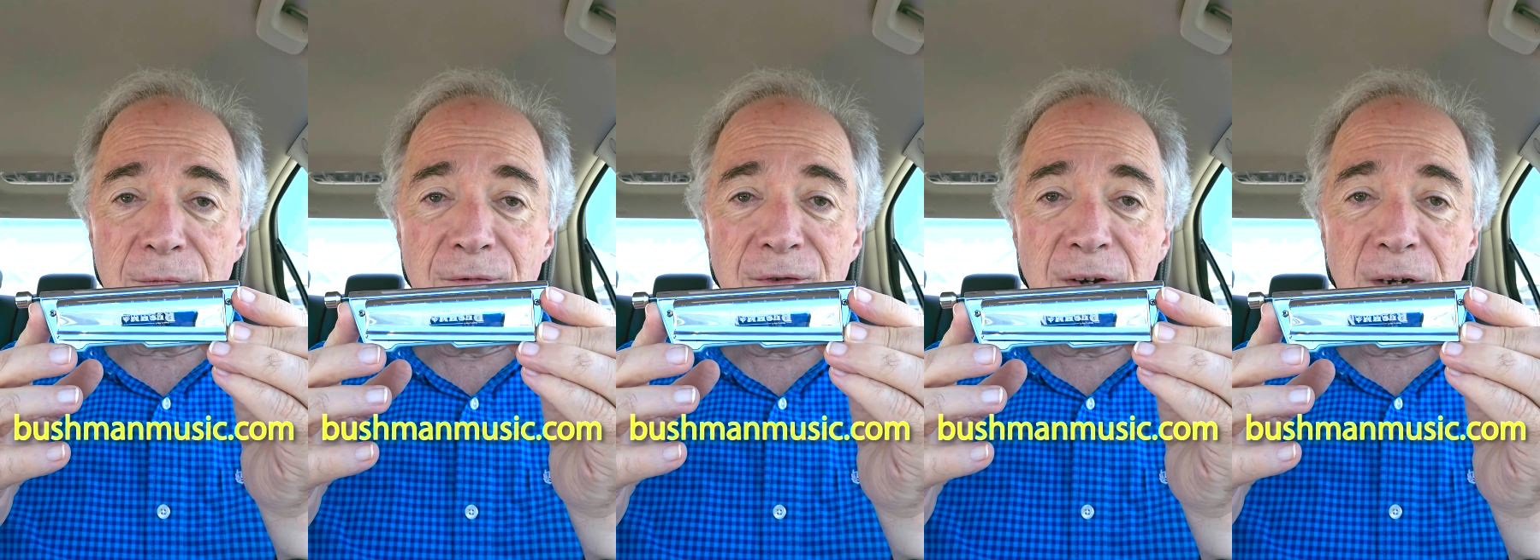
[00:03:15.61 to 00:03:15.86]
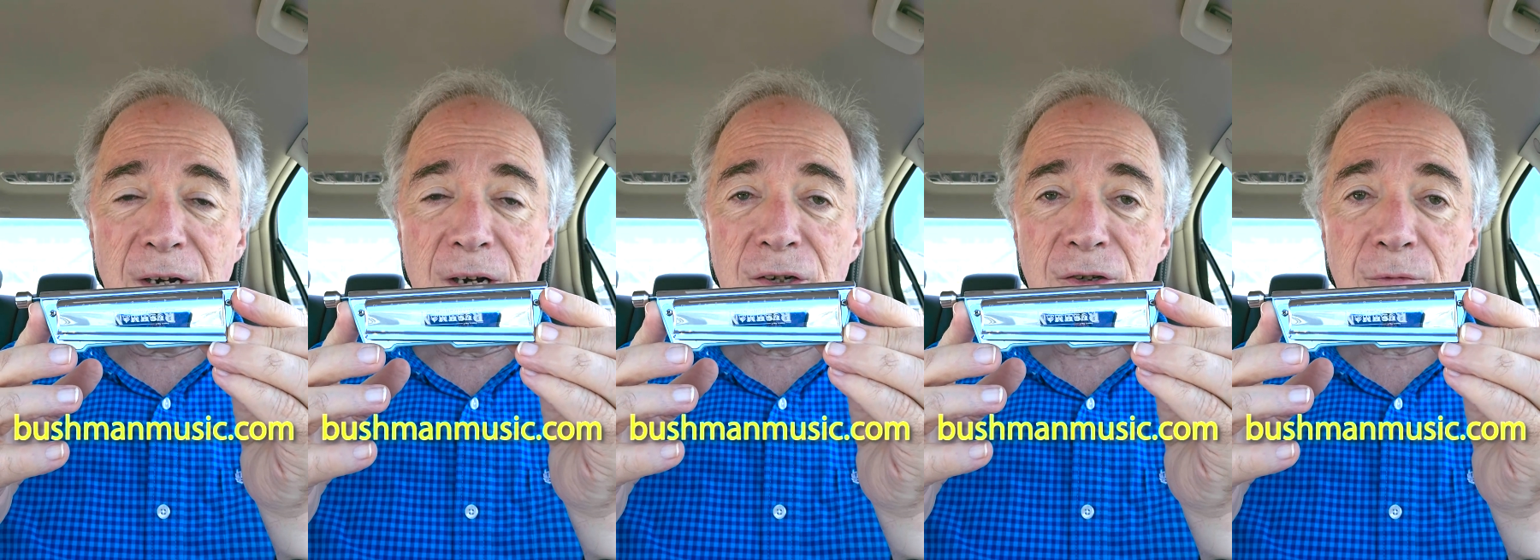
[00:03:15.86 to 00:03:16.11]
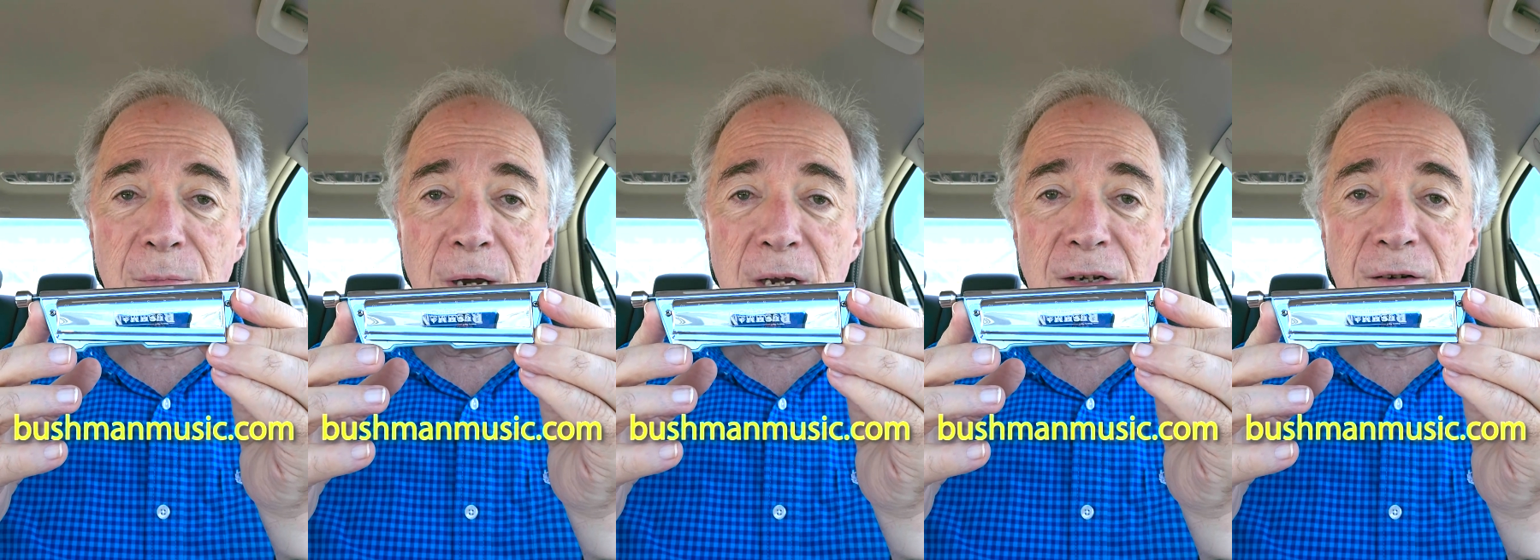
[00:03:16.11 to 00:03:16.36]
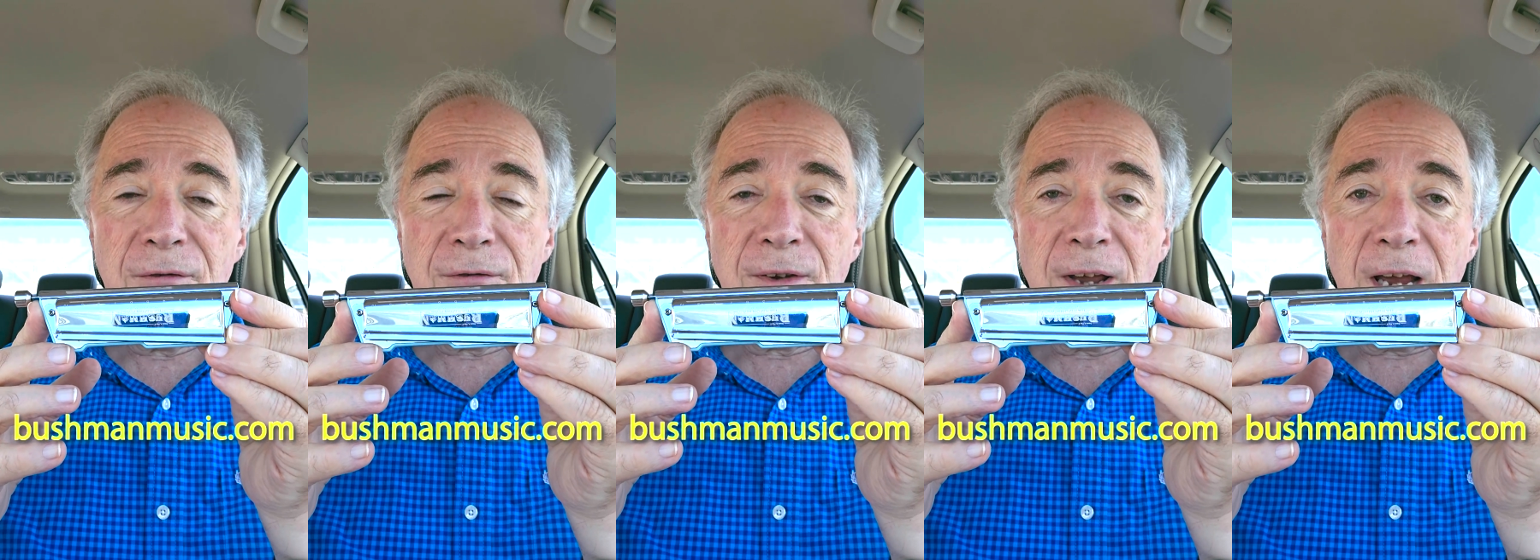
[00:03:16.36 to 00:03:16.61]
from various
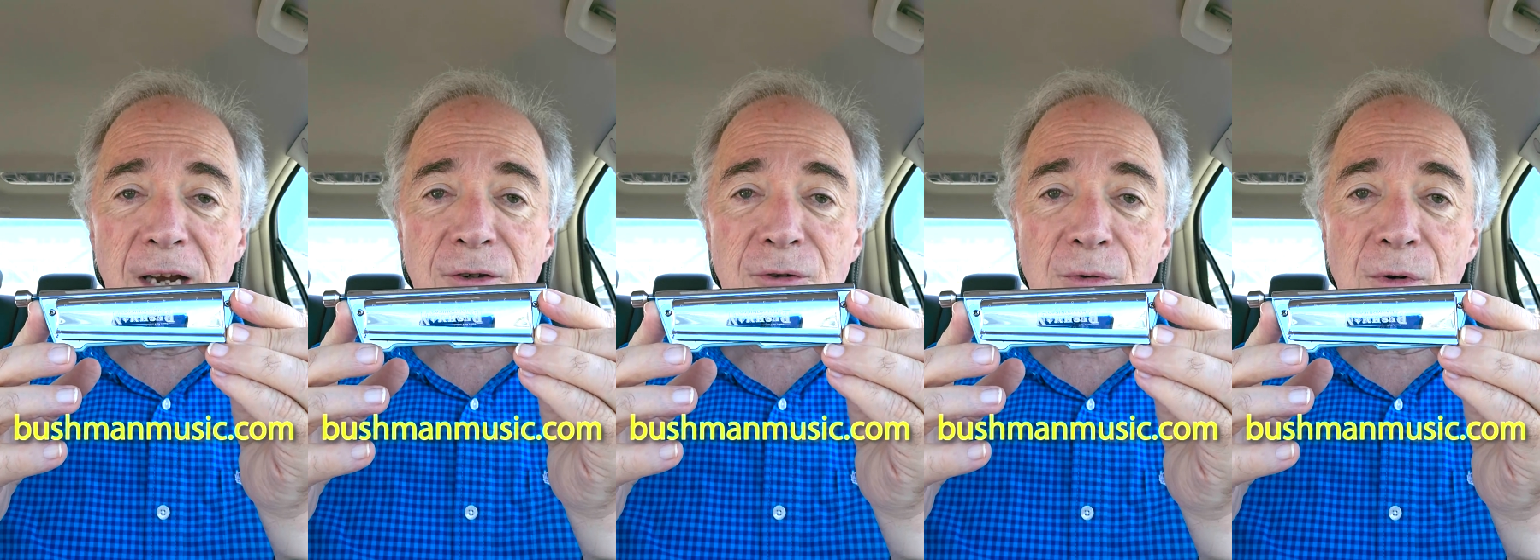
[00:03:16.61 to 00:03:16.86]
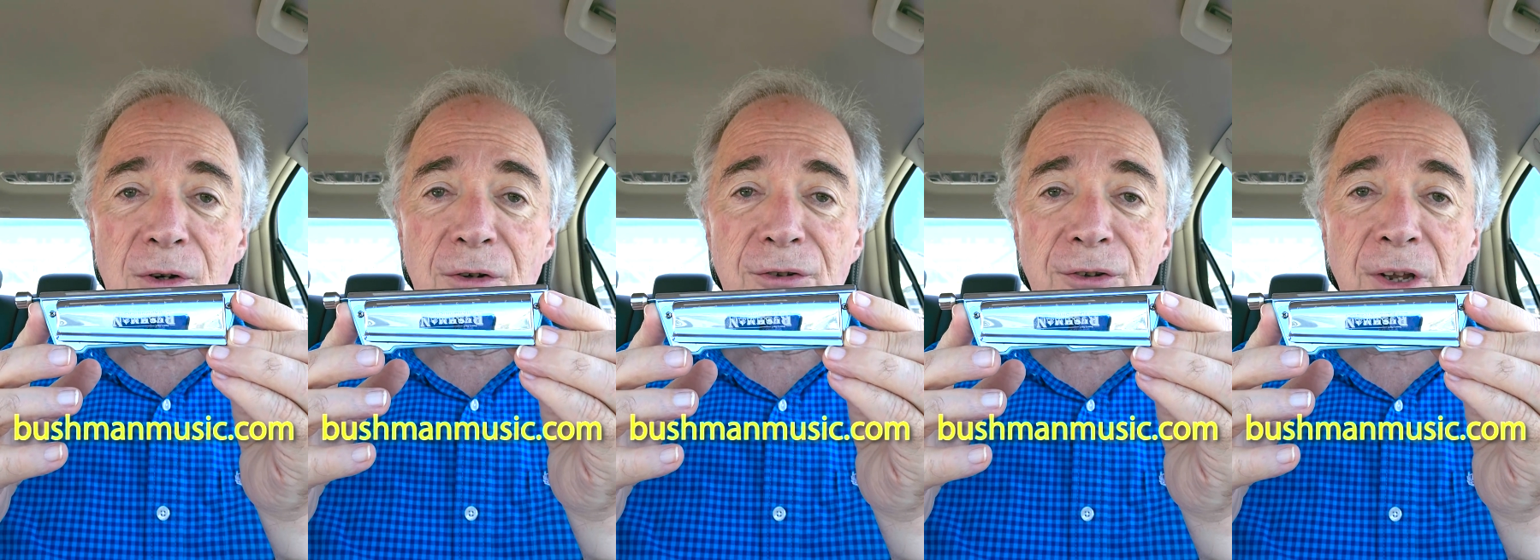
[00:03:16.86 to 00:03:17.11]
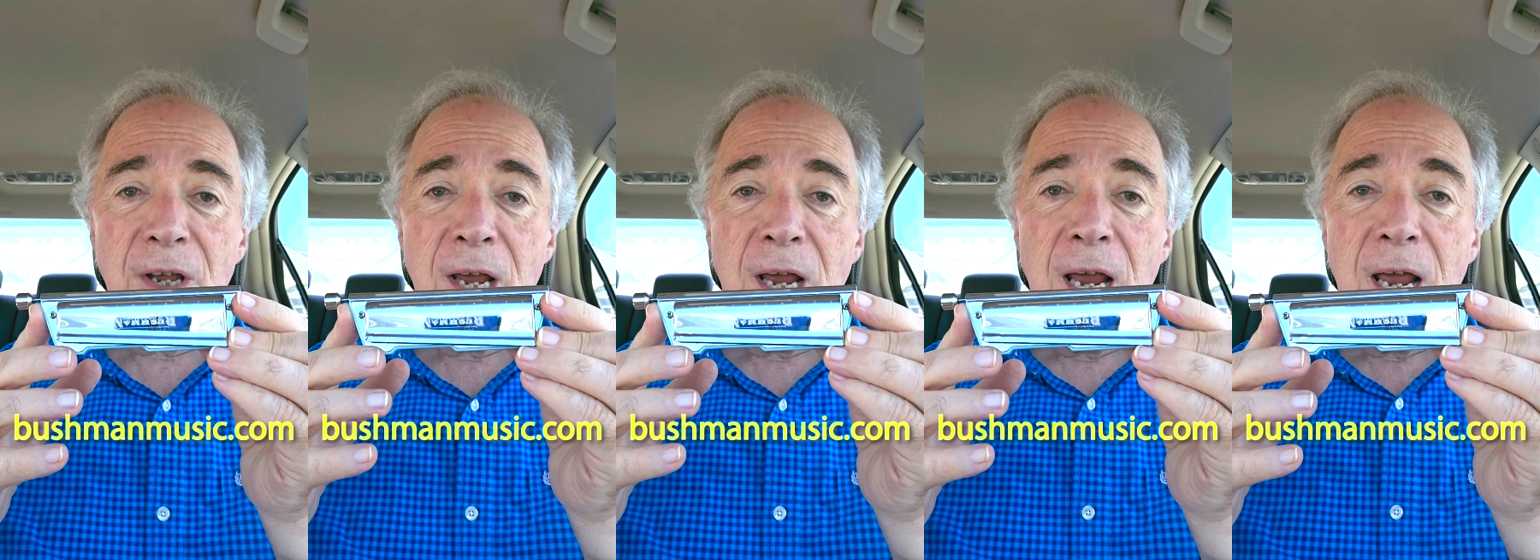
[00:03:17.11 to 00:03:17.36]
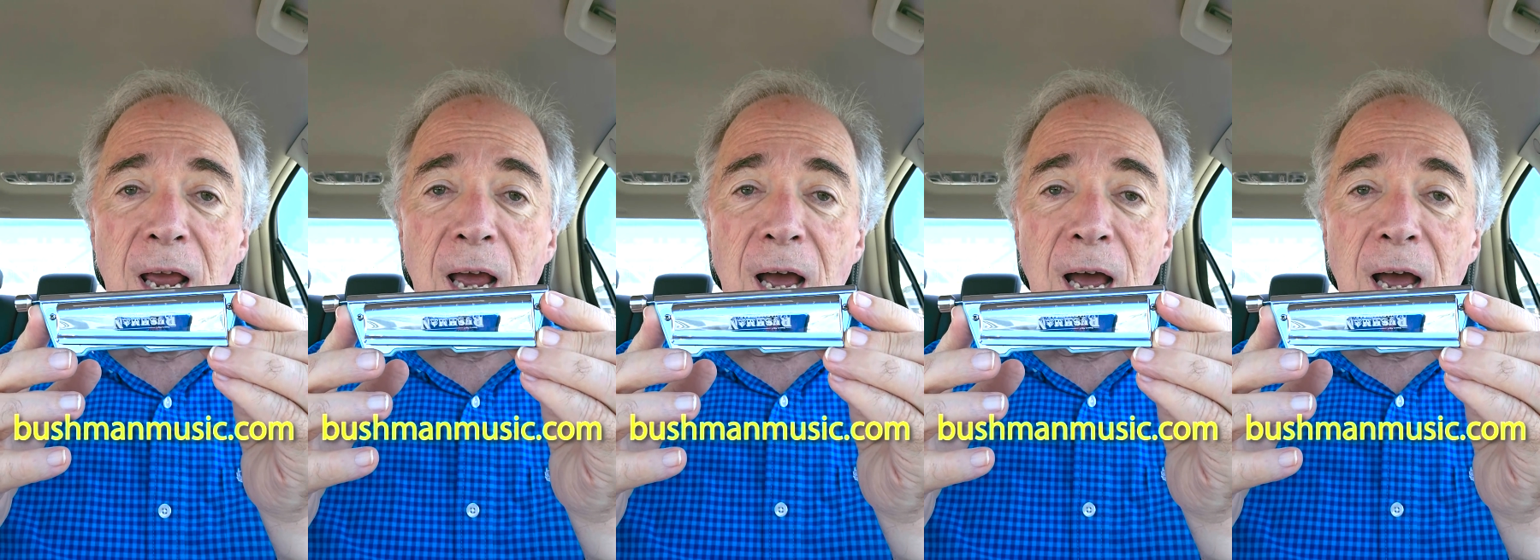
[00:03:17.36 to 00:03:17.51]
manufacturers,